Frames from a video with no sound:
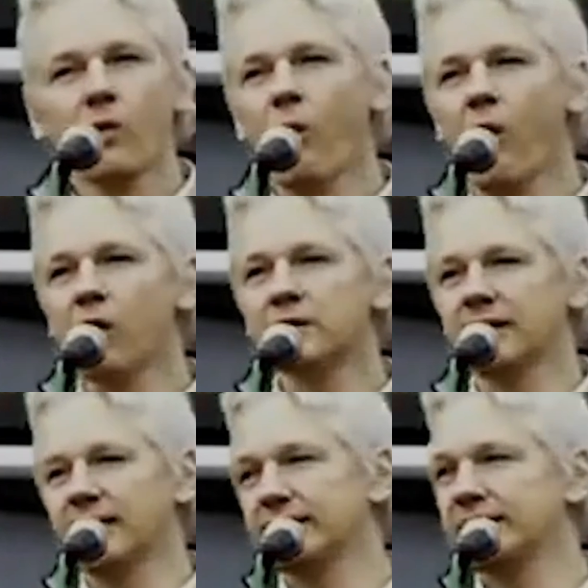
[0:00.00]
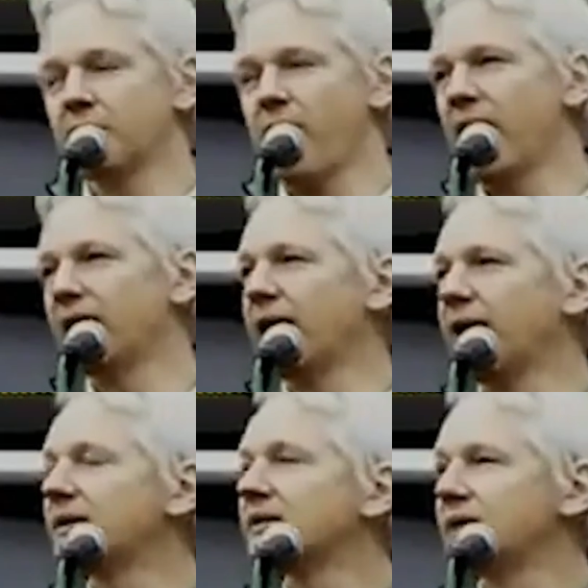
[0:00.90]
Wars in
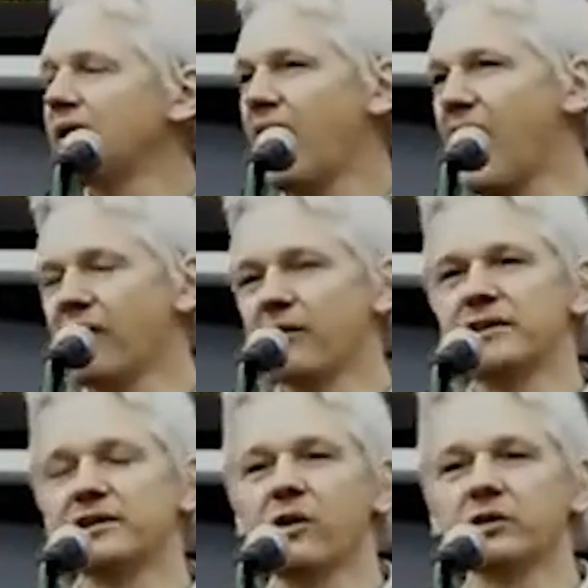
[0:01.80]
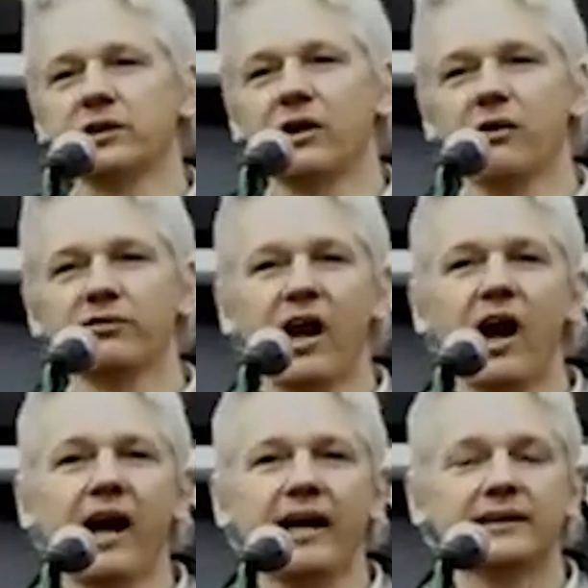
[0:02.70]
Somalia are a result of
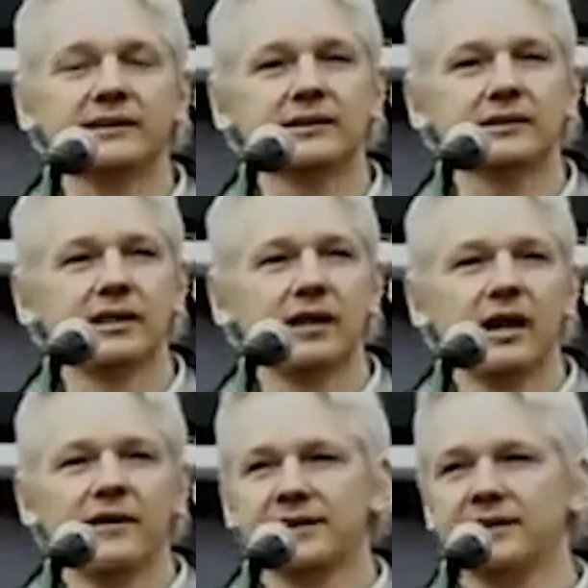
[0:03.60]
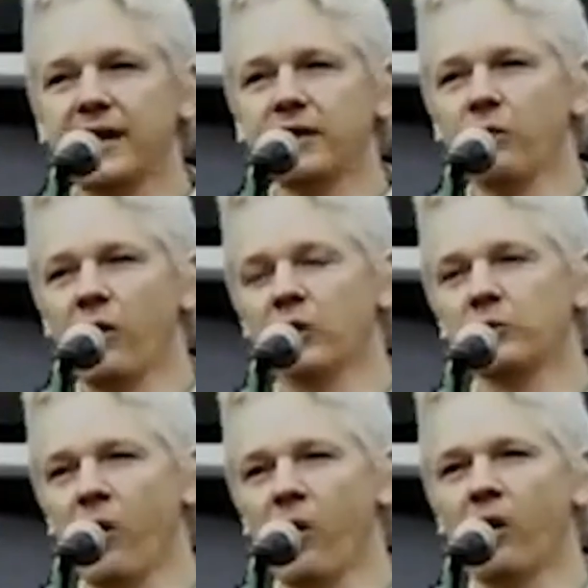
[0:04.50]
lies. The Second
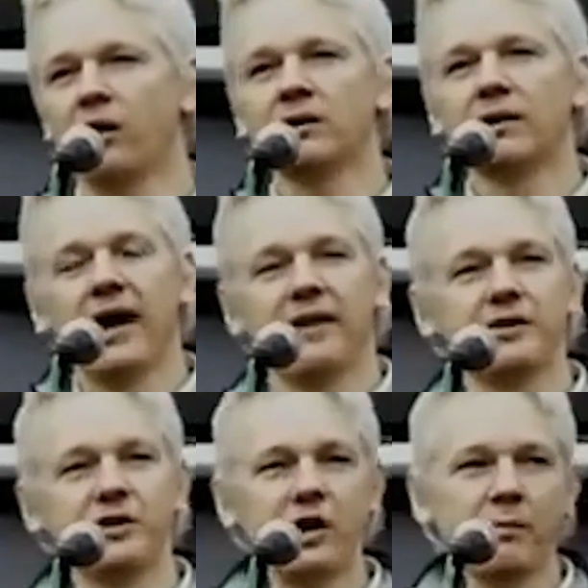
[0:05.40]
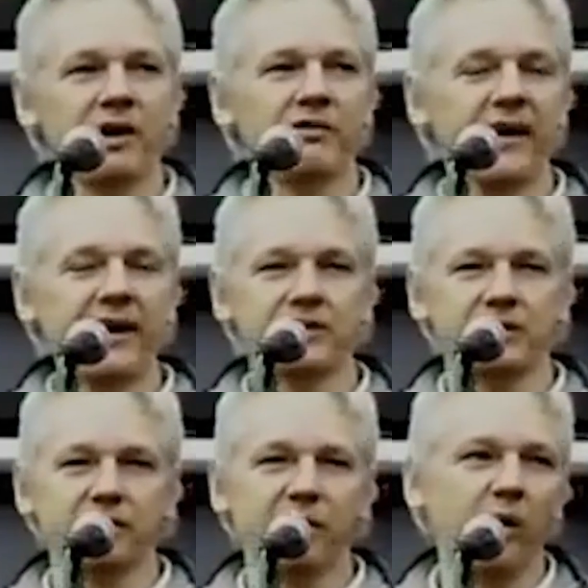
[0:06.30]
World War and the German invasion
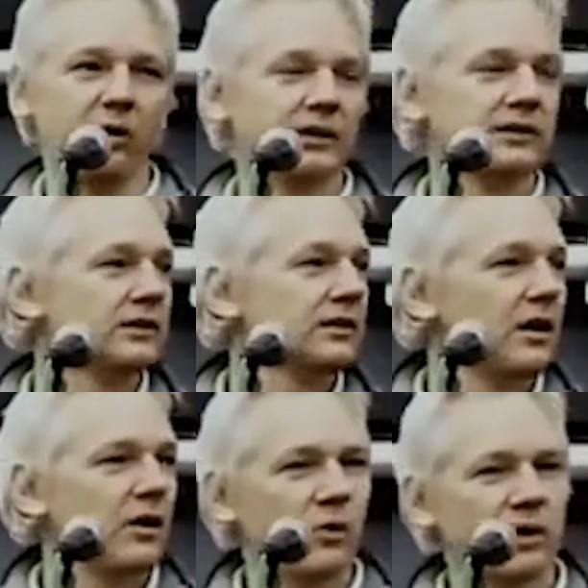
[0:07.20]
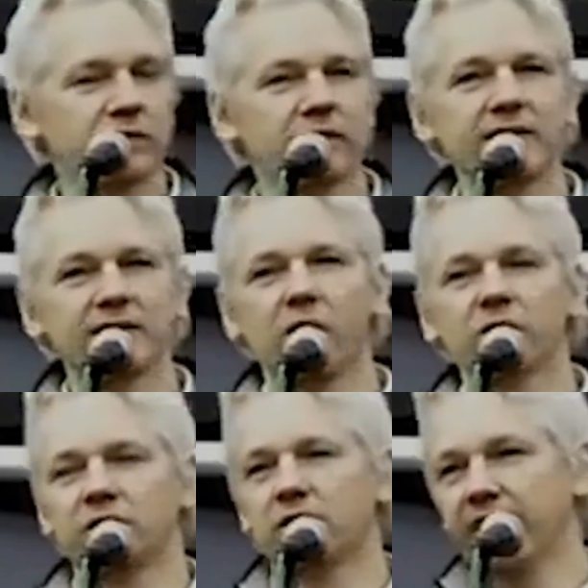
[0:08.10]
of Poland was a
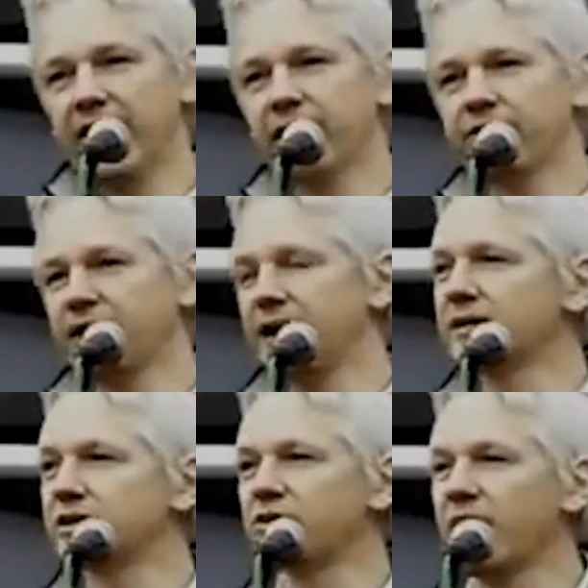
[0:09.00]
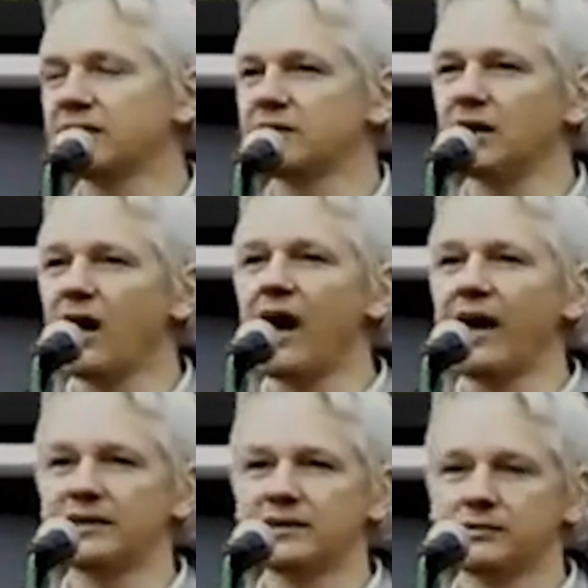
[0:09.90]
result of carefully constructed
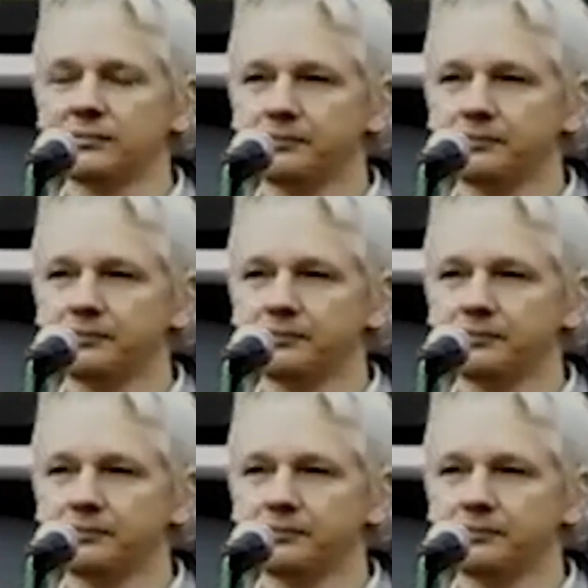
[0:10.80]
lies.